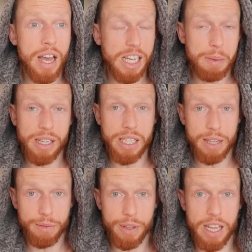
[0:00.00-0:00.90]
especially
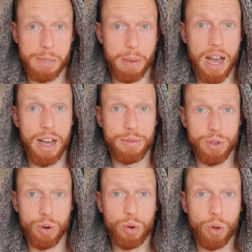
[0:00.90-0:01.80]
if it's part of
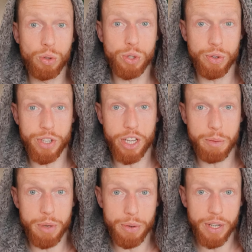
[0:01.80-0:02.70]
your culture and your
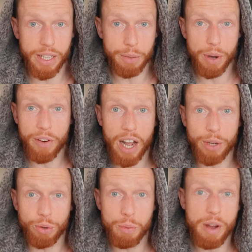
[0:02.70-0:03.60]
community. Where I
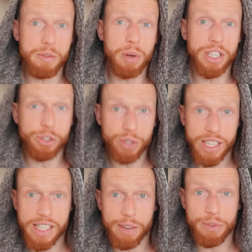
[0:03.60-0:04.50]
grew up, everybody
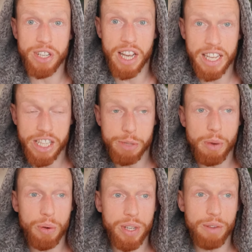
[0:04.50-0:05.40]
drinks every day,
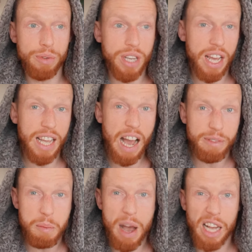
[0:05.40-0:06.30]
smoke every day, have
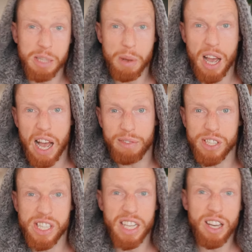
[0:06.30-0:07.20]
a Mars bar, have a
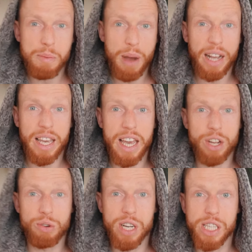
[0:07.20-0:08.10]
Snicker, packet of
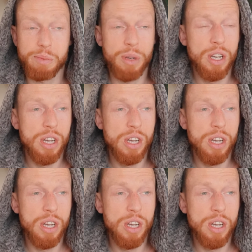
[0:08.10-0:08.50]
crisp,